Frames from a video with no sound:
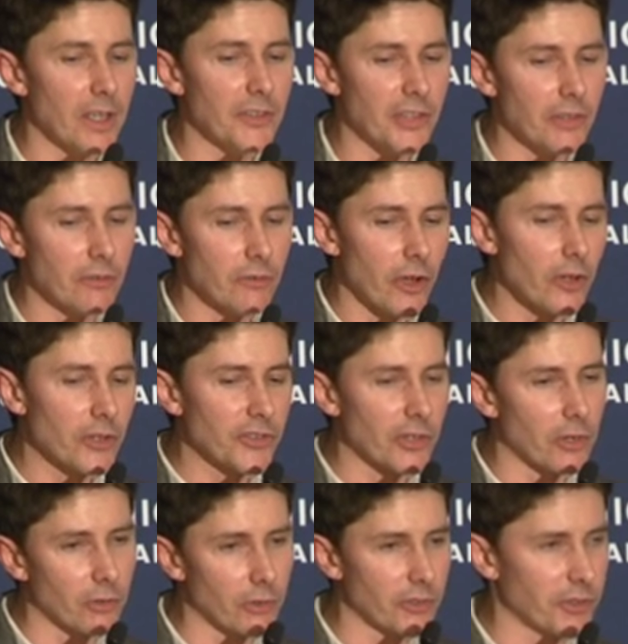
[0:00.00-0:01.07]
is in
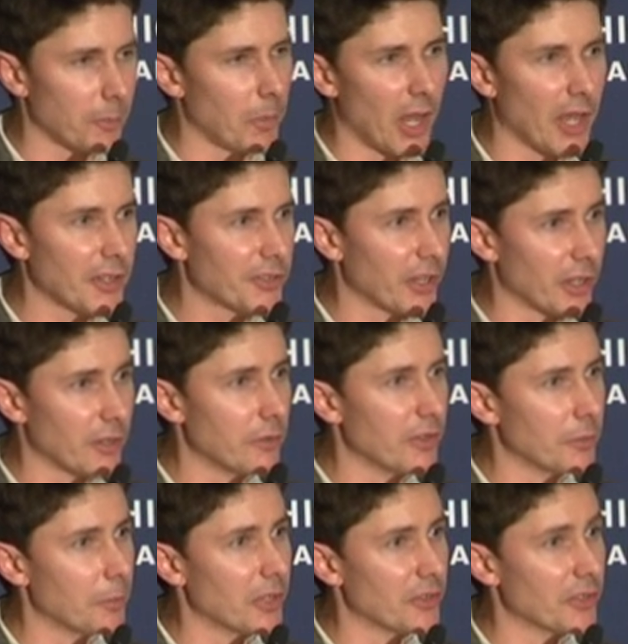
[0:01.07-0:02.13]
focusing on the supply side of
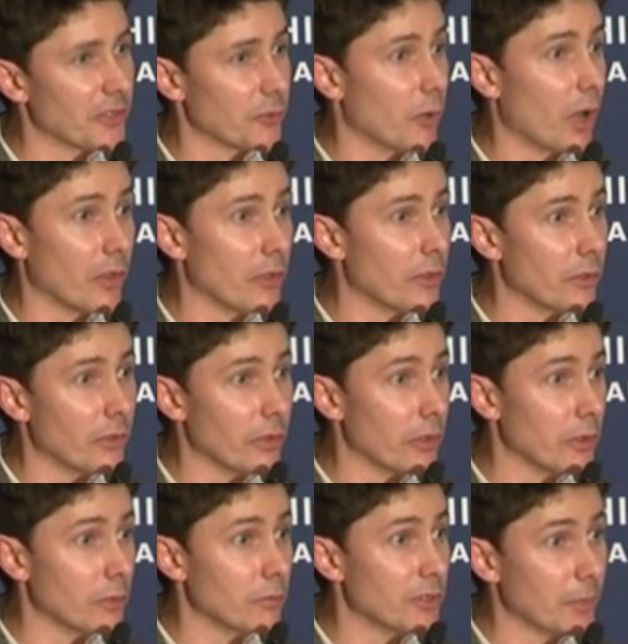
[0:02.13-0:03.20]
this business rather than
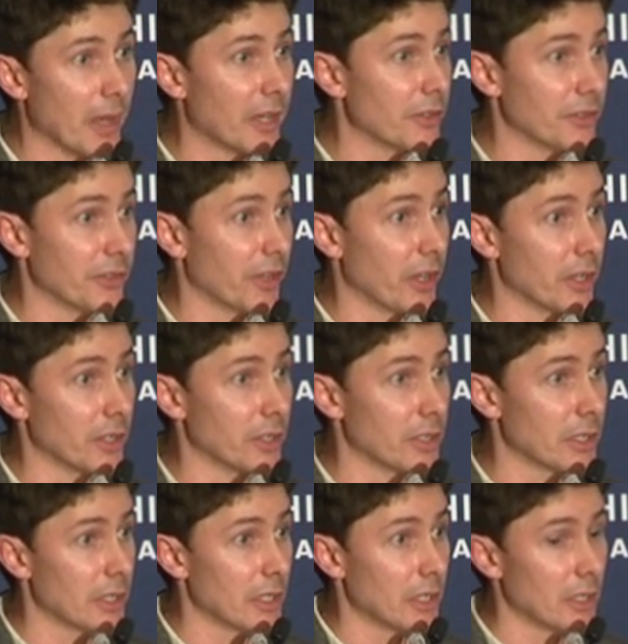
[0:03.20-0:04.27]
the demand side.
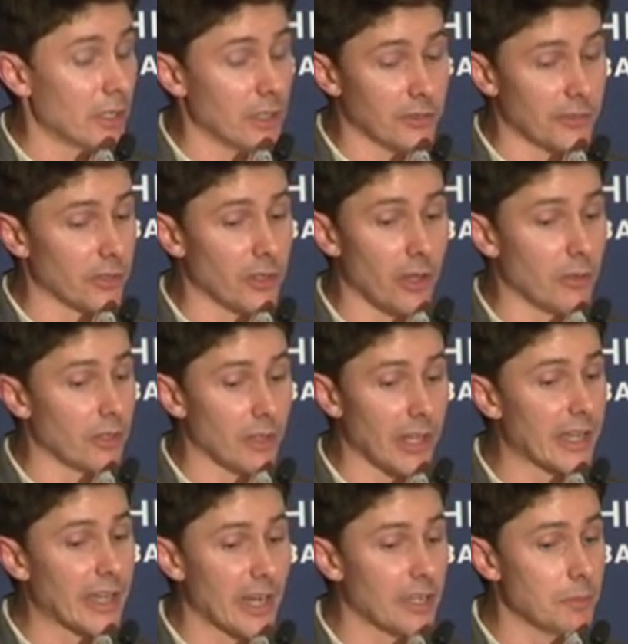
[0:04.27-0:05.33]
It's, you know,
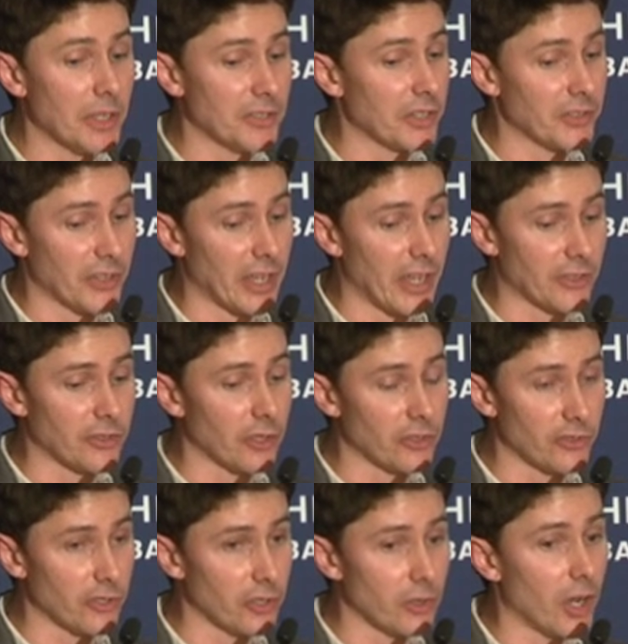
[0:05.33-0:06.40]
like any business, it has
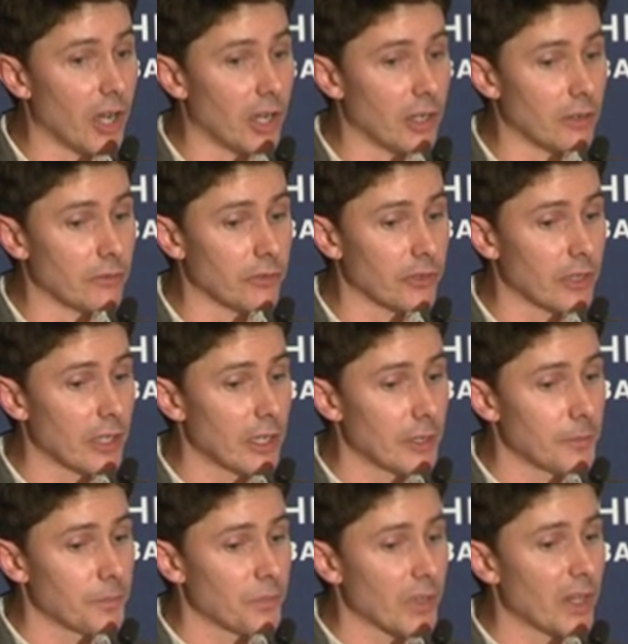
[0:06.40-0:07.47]
those two halves.
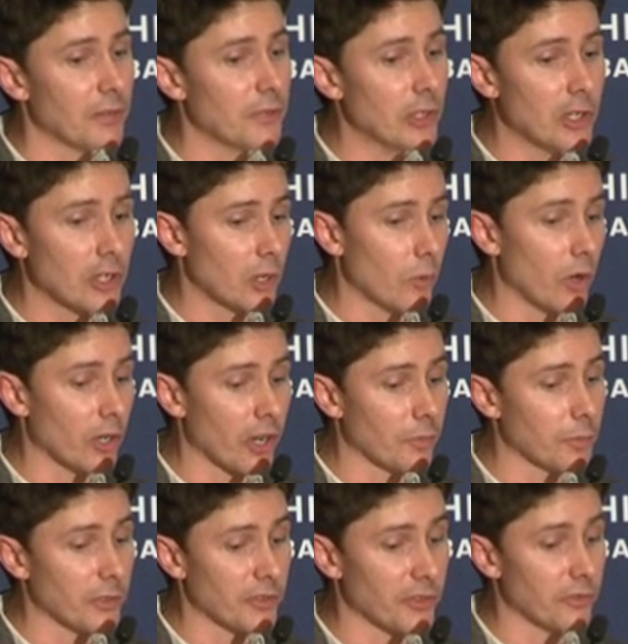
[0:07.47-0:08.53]
And if you look at what
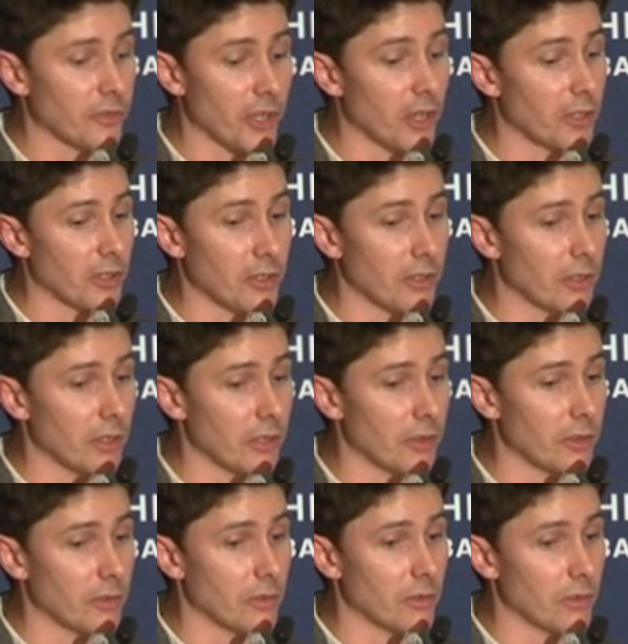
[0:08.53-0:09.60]
governments have done
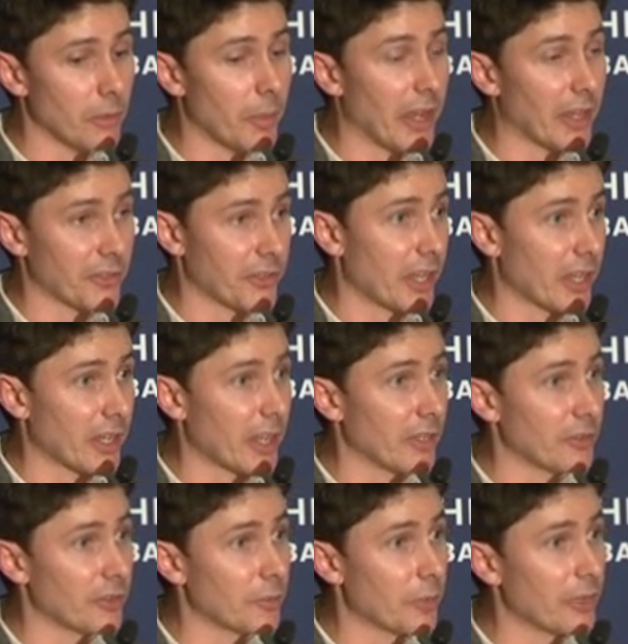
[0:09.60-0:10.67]
in the past decades,
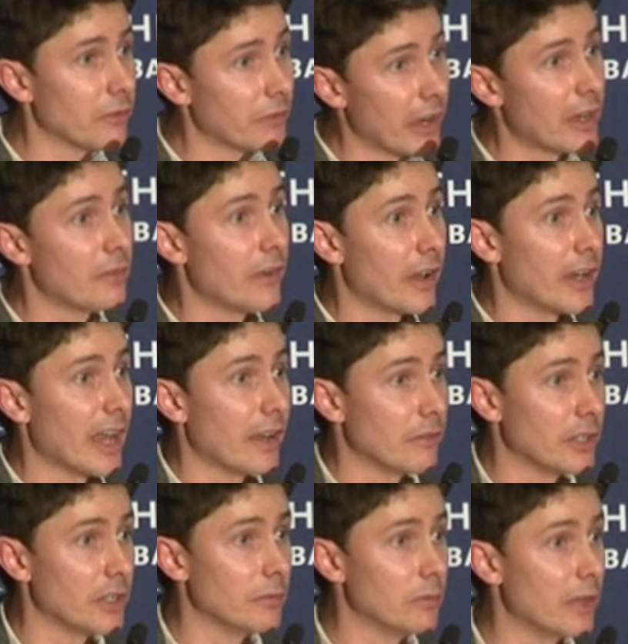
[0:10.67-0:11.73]
there's been a very, very
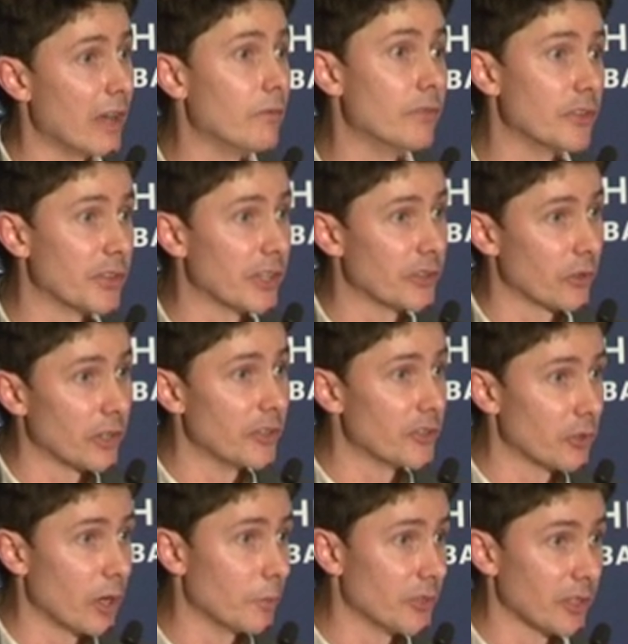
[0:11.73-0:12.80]
heavy emphasis on
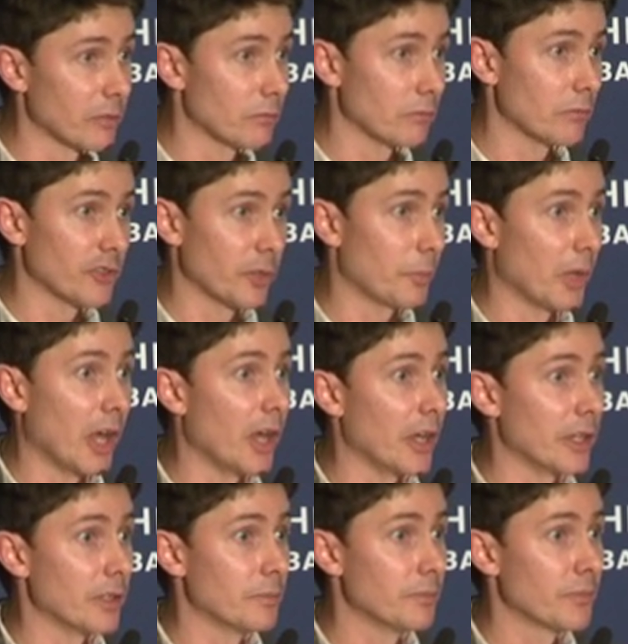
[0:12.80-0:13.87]
interrupting supply.
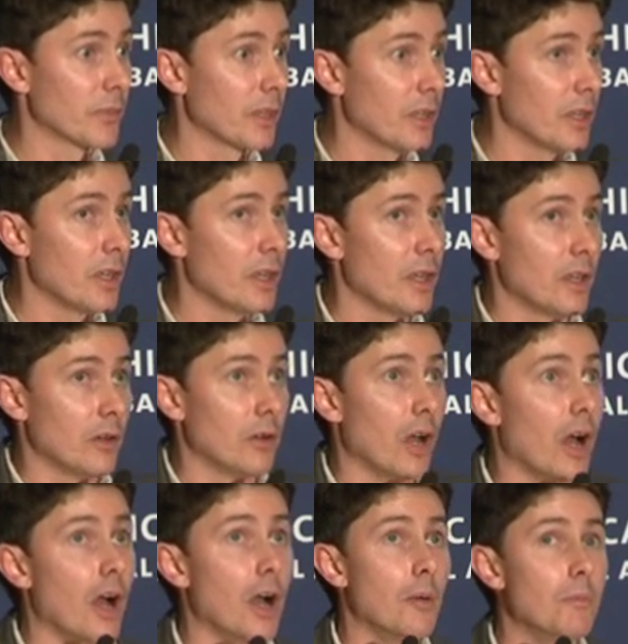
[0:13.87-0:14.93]

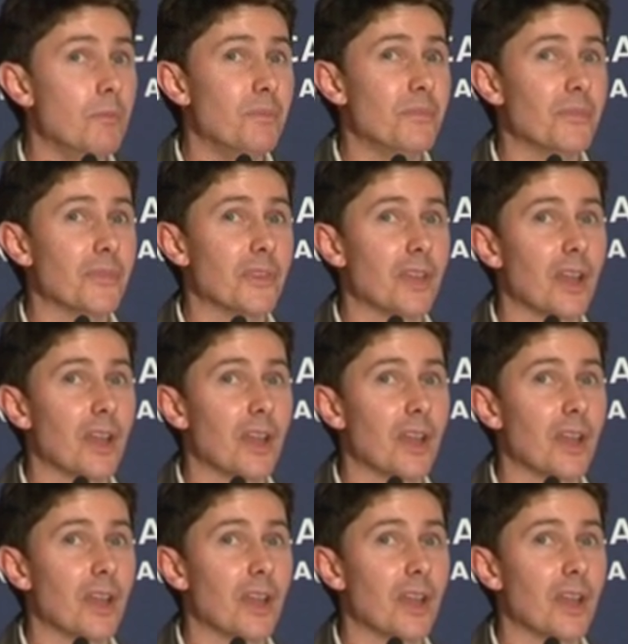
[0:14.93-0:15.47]
And